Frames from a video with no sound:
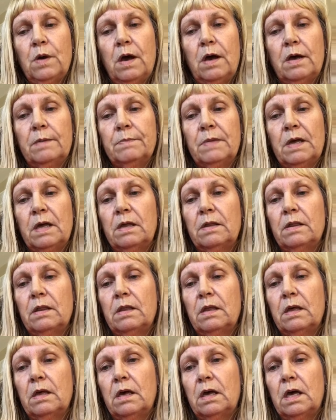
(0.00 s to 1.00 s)

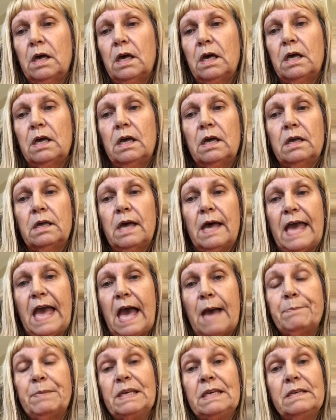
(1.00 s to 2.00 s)
a
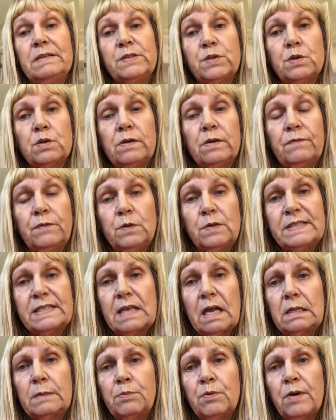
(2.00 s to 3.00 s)
happy Easter if you
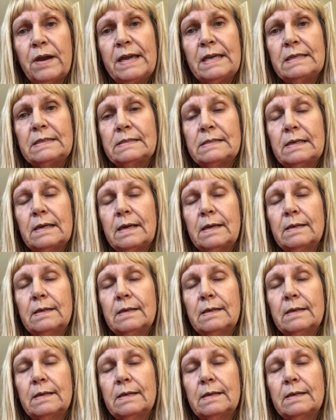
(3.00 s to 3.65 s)
celebrate.